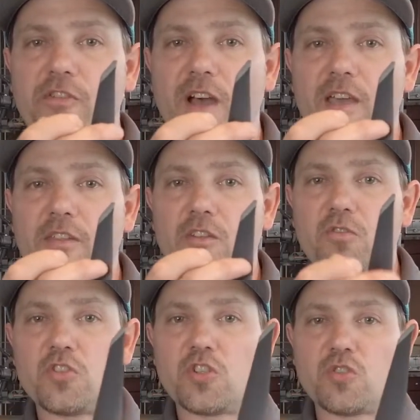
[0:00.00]
fine
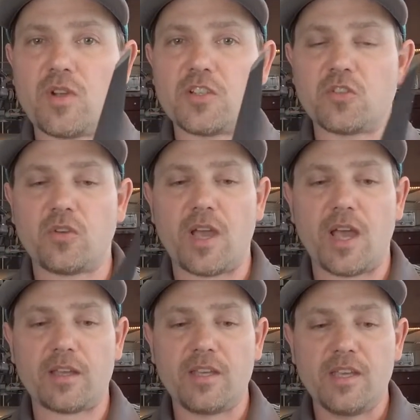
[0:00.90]
little stress
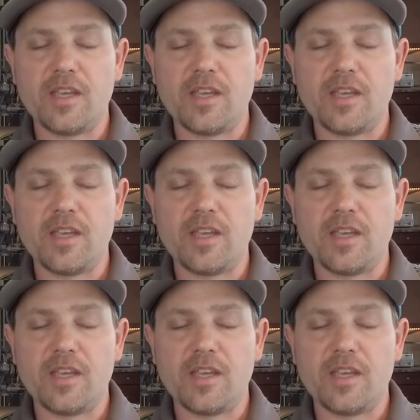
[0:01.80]
crack.